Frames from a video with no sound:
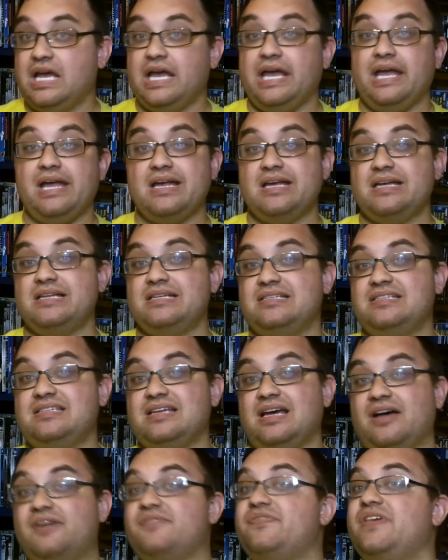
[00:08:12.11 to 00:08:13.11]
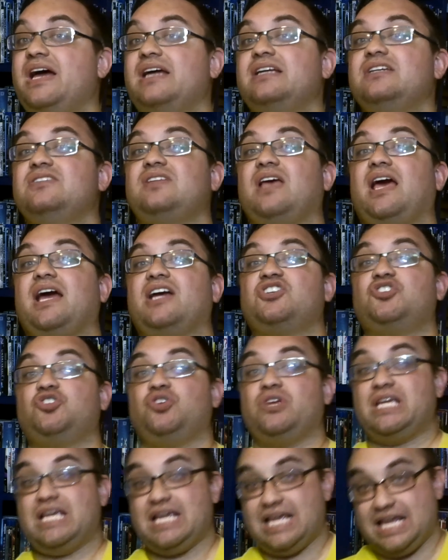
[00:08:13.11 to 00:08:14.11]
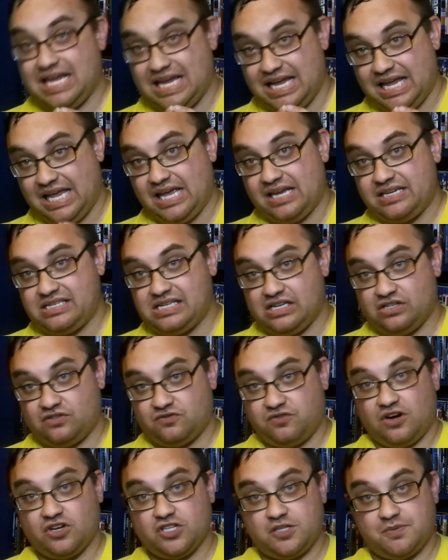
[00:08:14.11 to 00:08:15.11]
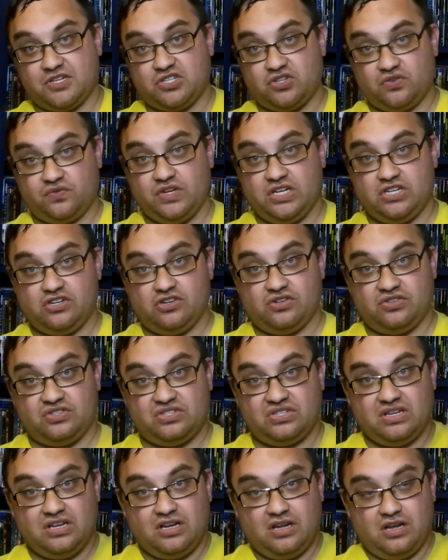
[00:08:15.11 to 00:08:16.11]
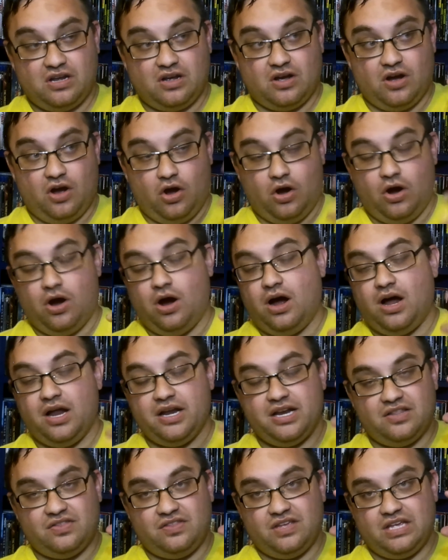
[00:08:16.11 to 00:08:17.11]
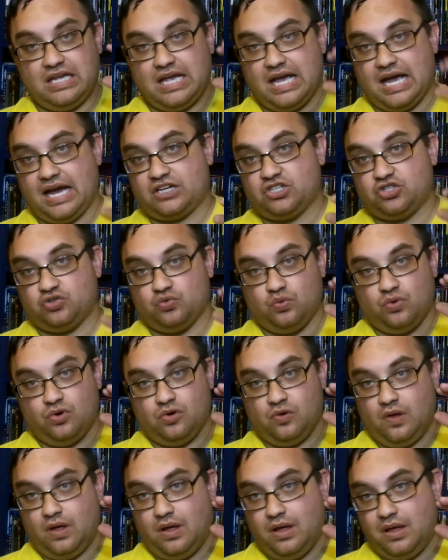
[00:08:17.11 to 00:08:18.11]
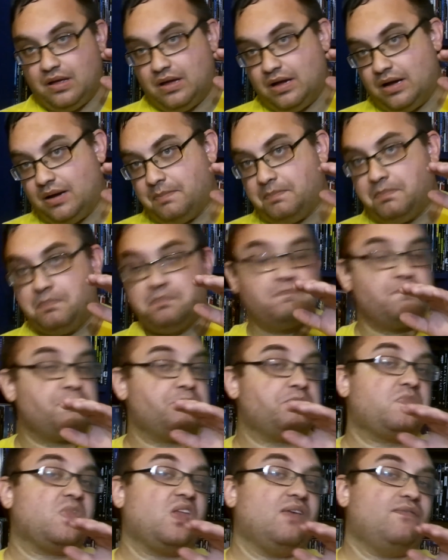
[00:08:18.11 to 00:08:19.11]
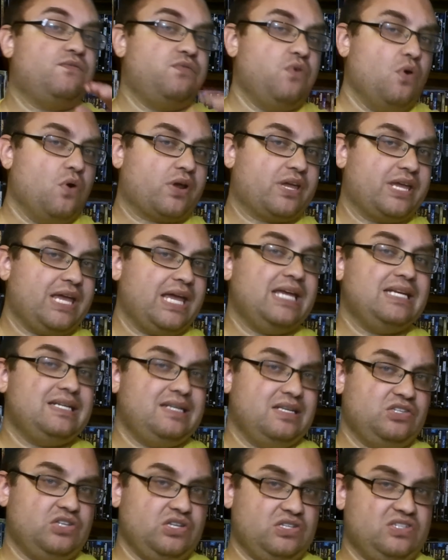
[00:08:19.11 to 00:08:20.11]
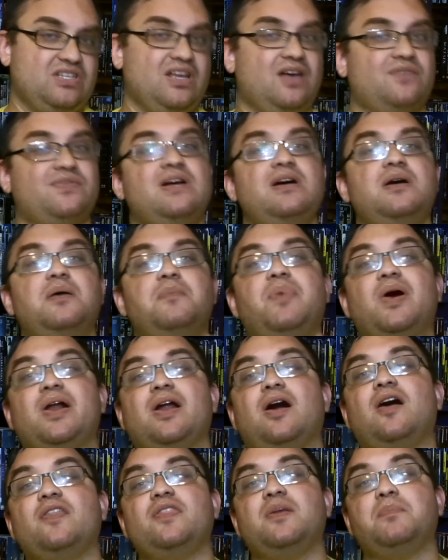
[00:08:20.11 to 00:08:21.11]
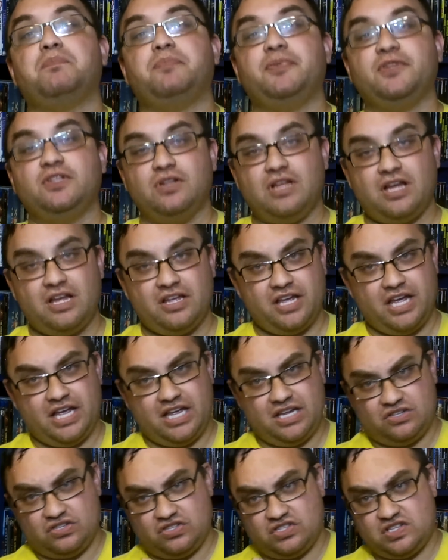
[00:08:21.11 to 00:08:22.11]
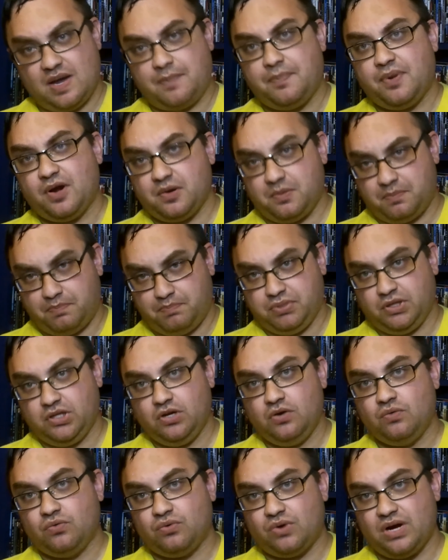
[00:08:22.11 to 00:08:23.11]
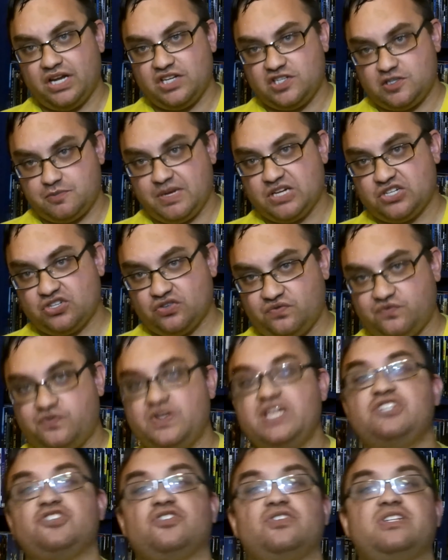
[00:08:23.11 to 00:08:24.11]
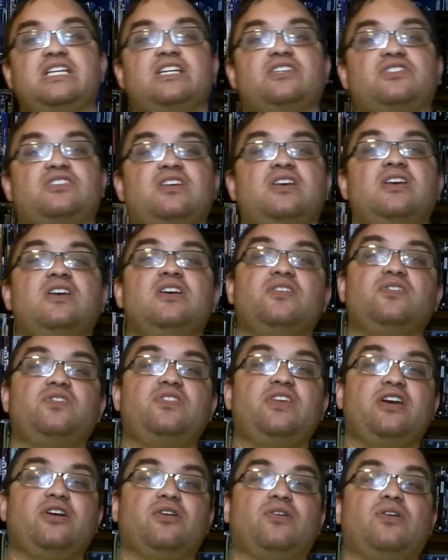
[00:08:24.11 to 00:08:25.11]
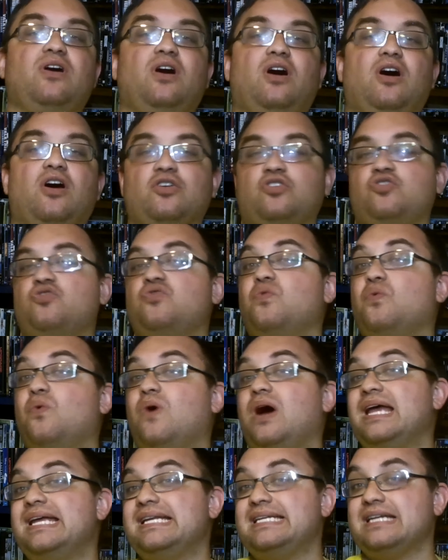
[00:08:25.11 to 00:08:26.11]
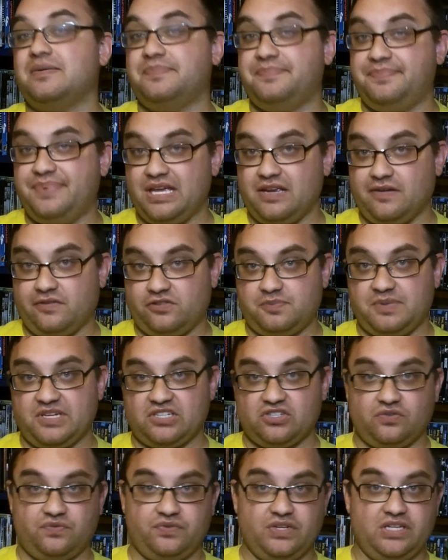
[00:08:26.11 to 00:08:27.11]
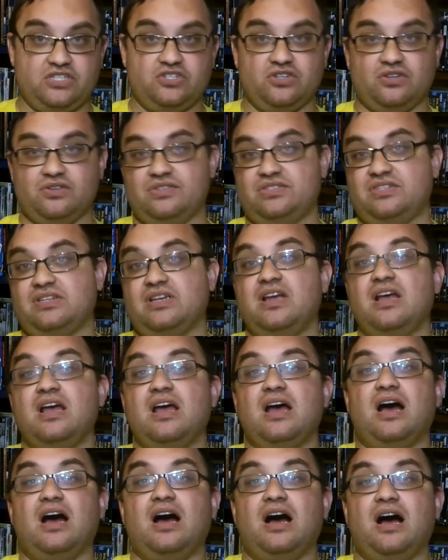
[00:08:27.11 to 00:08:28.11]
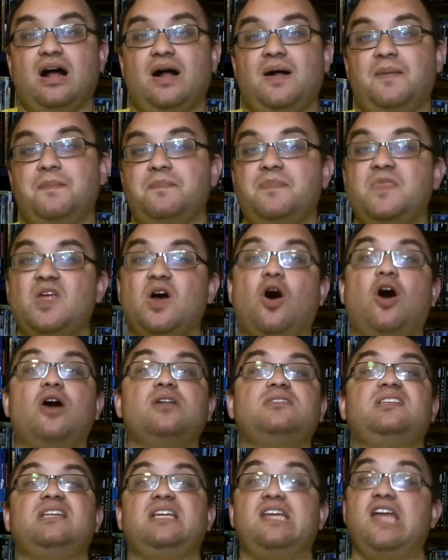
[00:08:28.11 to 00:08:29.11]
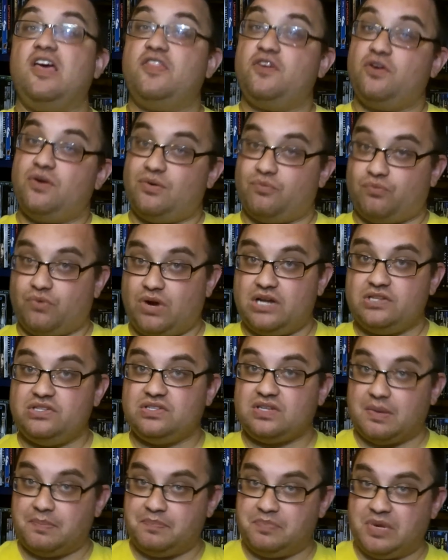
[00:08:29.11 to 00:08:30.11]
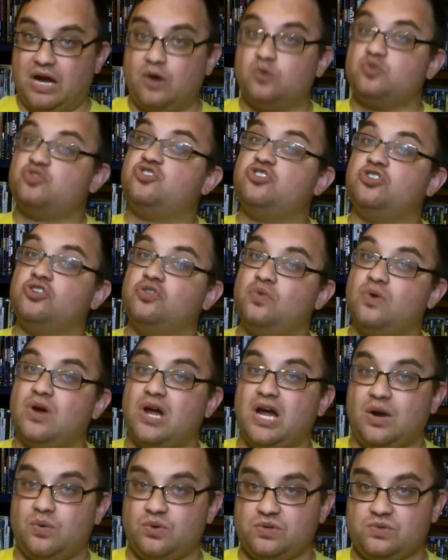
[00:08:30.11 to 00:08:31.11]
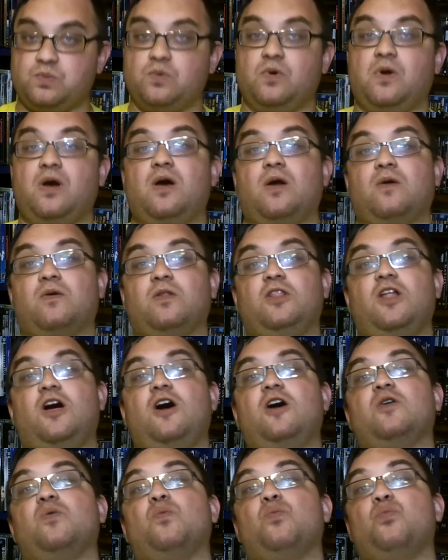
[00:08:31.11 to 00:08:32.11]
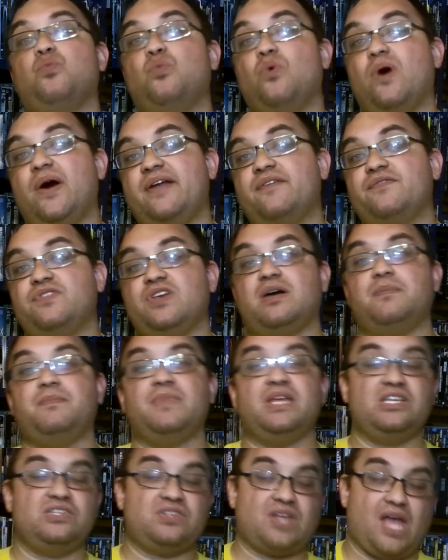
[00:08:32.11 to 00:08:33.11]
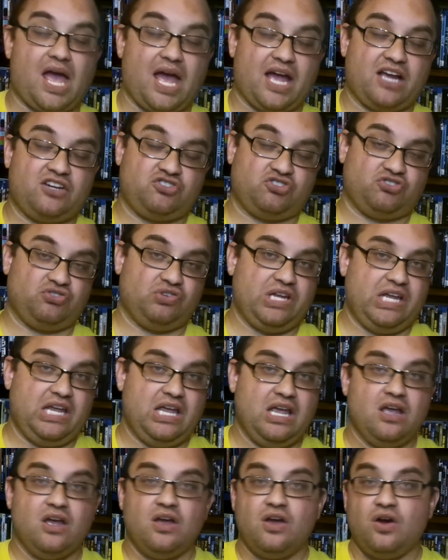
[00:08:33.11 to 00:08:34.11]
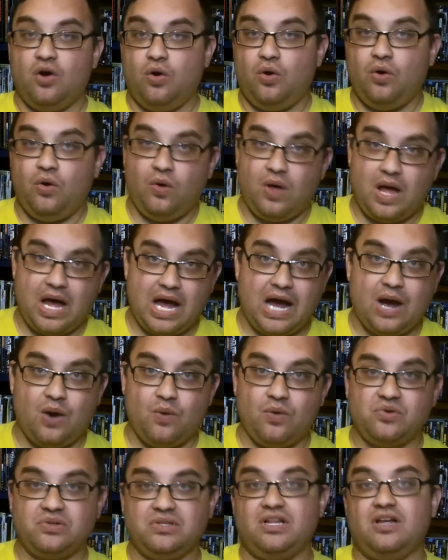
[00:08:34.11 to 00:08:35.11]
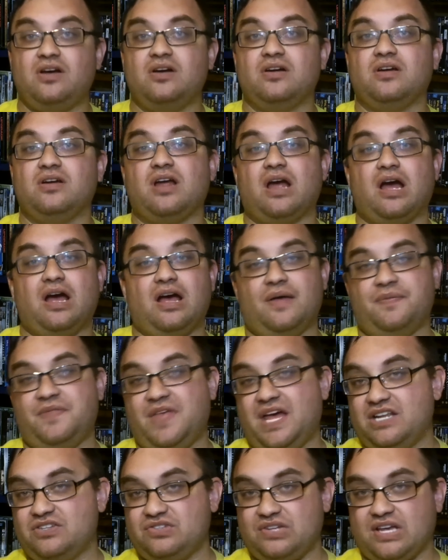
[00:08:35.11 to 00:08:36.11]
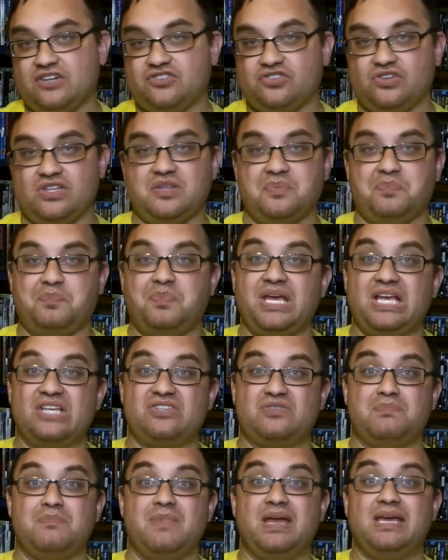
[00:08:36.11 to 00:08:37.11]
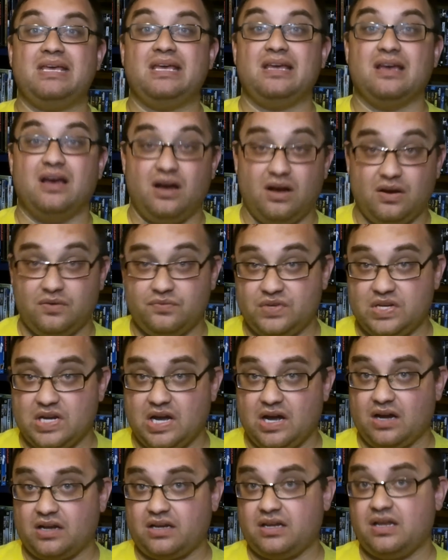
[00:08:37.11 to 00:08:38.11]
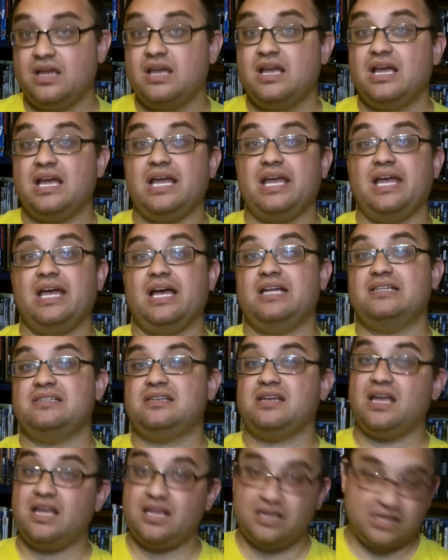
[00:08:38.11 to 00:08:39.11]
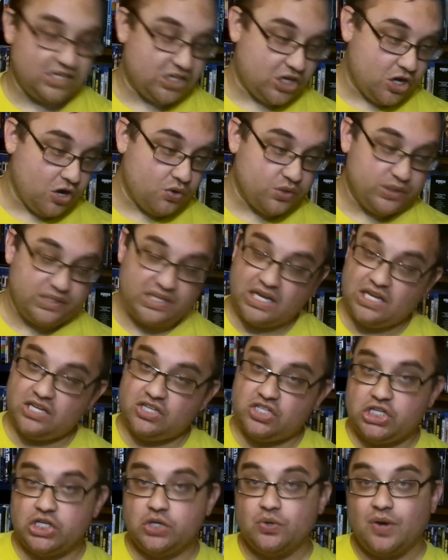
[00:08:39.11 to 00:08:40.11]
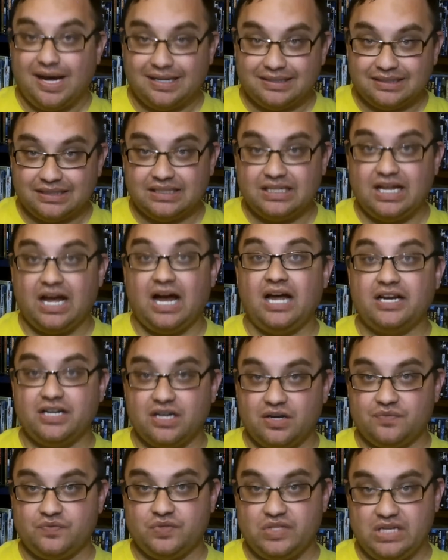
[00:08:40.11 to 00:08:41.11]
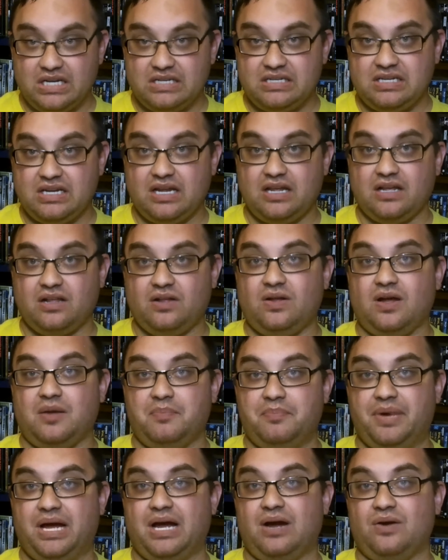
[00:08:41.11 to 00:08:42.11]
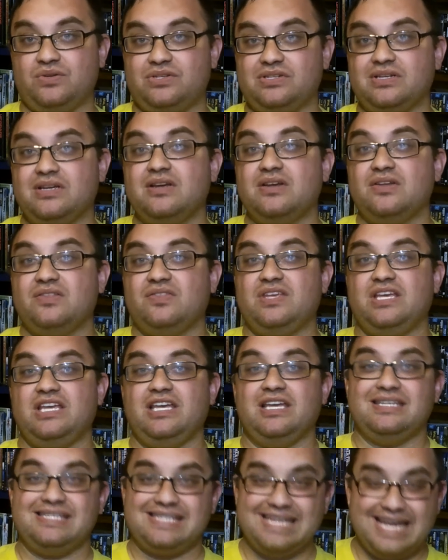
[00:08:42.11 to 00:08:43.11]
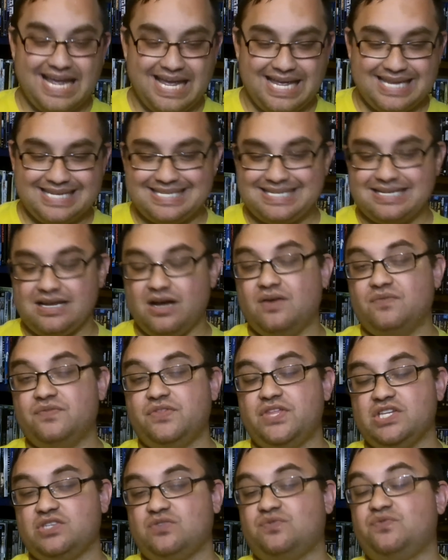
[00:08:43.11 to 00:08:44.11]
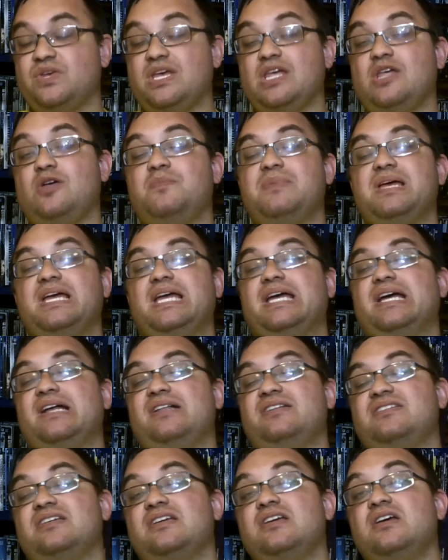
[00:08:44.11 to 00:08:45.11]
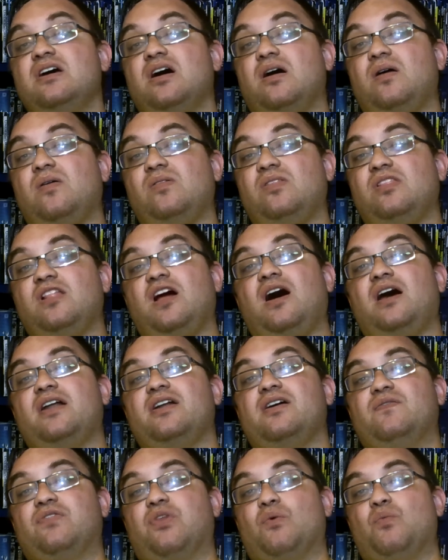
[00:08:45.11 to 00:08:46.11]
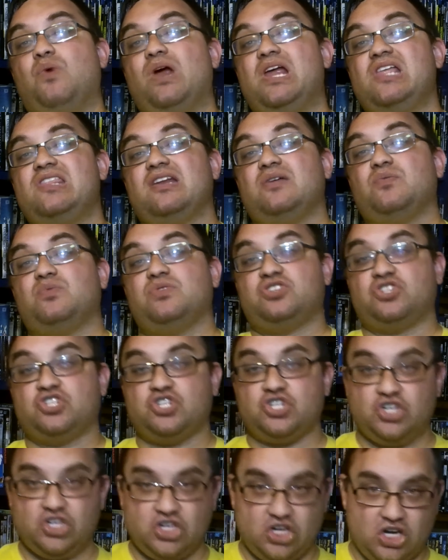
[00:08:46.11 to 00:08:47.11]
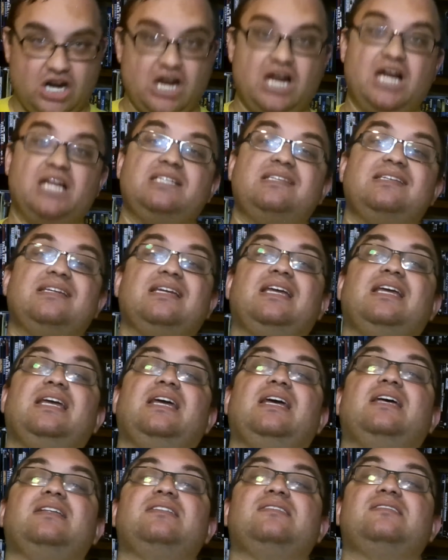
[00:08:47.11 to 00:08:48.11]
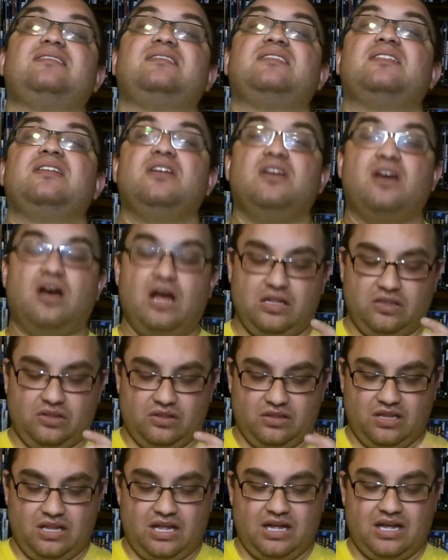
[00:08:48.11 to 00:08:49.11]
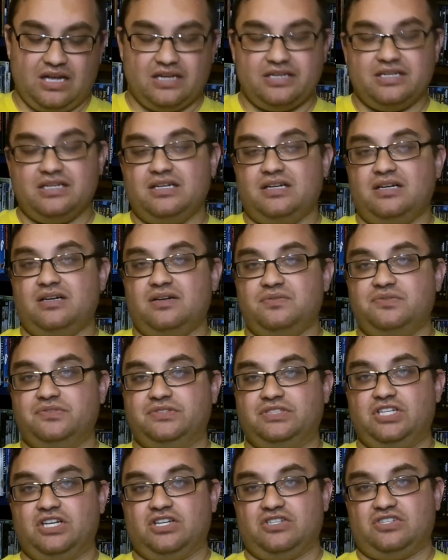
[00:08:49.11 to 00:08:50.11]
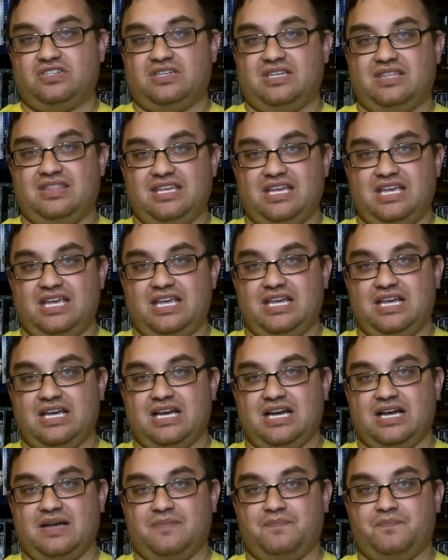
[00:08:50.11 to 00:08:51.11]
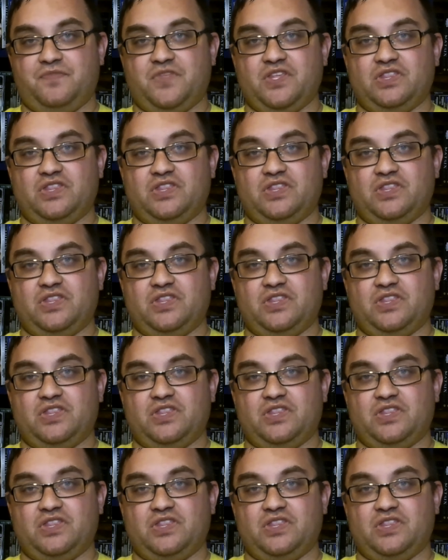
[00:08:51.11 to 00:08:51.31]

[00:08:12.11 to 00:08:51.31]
And that is actually it as far as special features on the actual 4K disc itself. But on the a separate Blu-ray special feature disc, there are quite a bit of special features. Altogether, it runs about 2 hours long. One of them is actually a whole hour long. That is actually the biggest making of doc, and it goes into a lot of detail about the intent of this film and a lot of the way that it was shot and a lot of just the